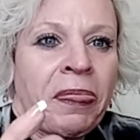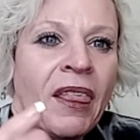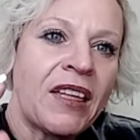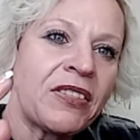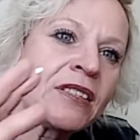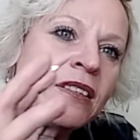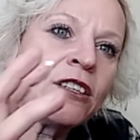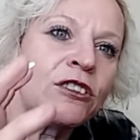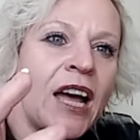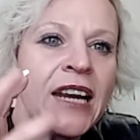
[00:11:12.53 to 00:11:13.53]
like this
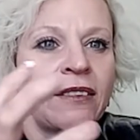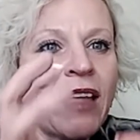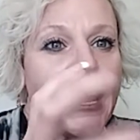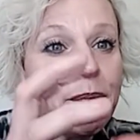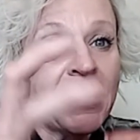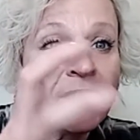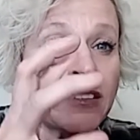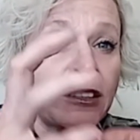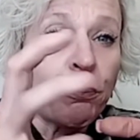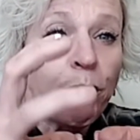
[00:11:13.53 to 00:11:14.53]
little tiny light being, this
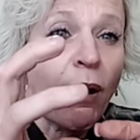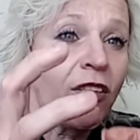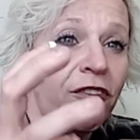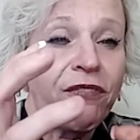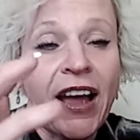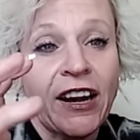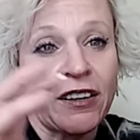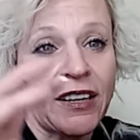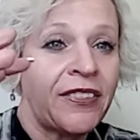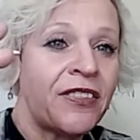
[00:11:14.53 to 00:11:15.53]
little ball of fire
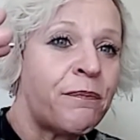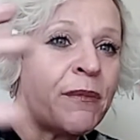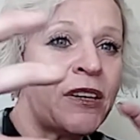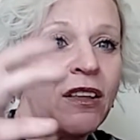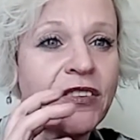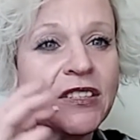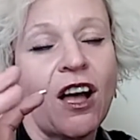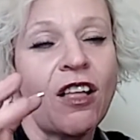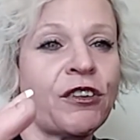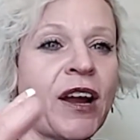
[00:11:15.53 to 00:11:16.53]
in the middle of this
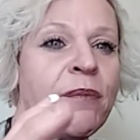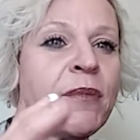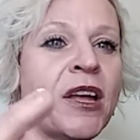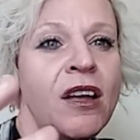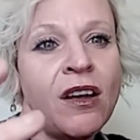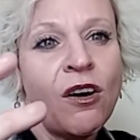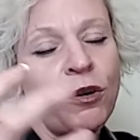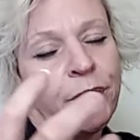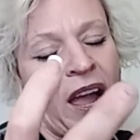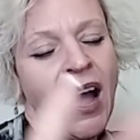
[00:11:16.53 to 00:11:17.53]
hologram, or
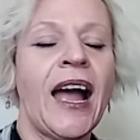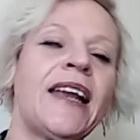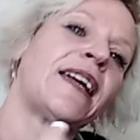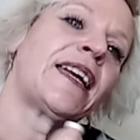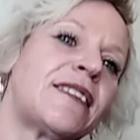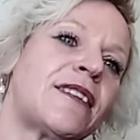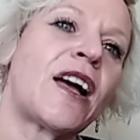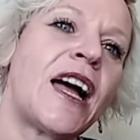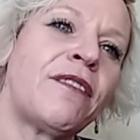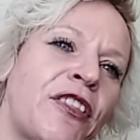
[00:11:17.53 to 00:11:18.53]
behind, I guess,
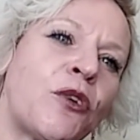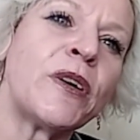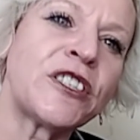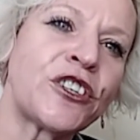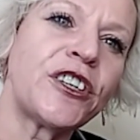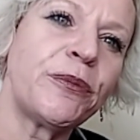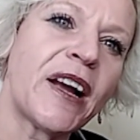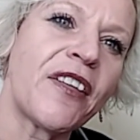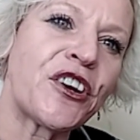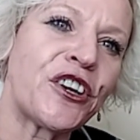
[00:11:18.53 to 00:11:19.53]
kind of like the wizard
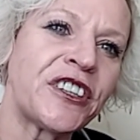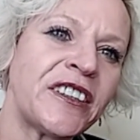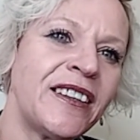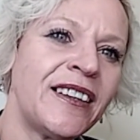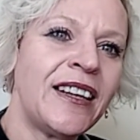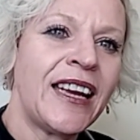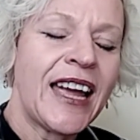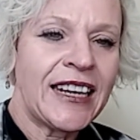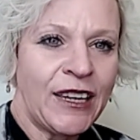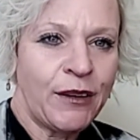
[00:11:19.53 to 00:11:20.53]
behind the curtain.
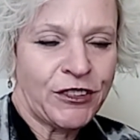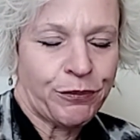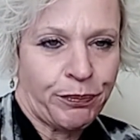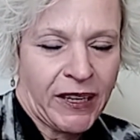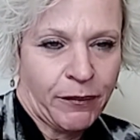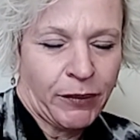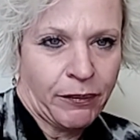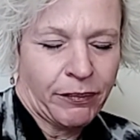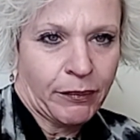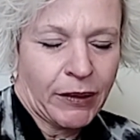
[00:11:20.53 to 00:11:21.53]
And he would blink, blink,
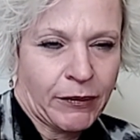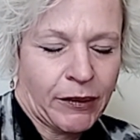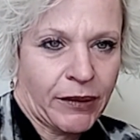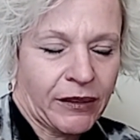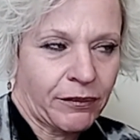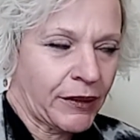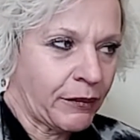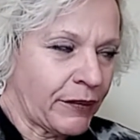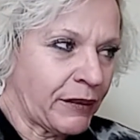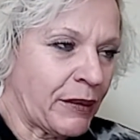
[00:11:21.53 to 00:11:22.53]
blink, blink, blink, blink,
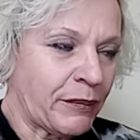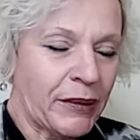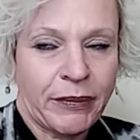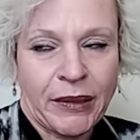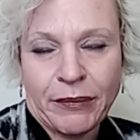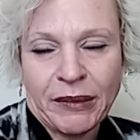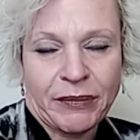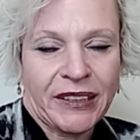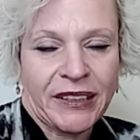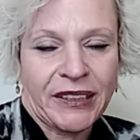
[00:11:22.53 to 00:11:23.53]
blink, blink, blink,
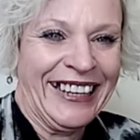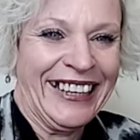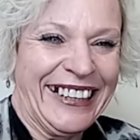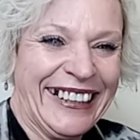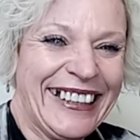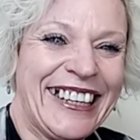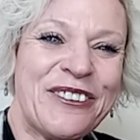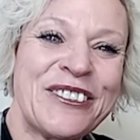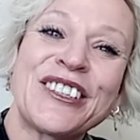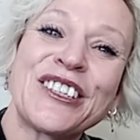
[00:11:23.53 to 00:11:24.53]
blink. And it
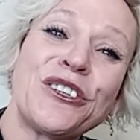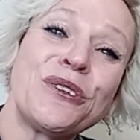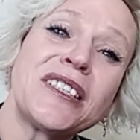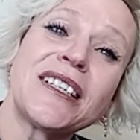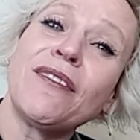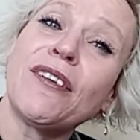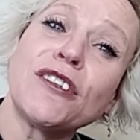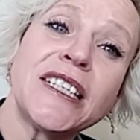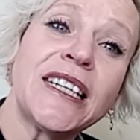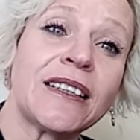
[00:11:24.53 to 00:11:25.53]
was the cutest thing I've ever
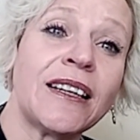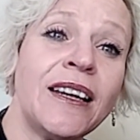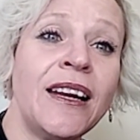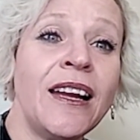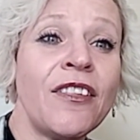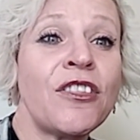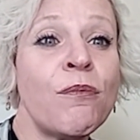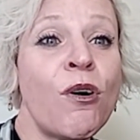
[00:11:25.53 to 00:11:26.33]
seen. The